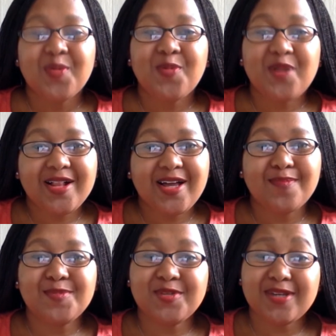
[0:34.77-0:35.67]

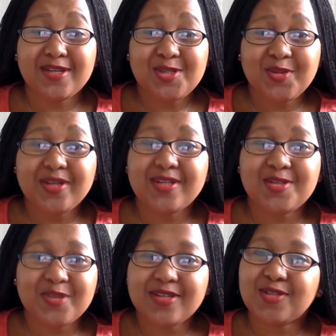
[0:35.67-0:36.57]
Welcome to year
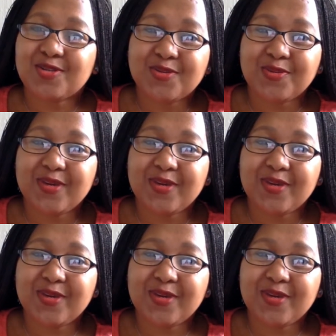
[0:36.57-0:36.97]
2022,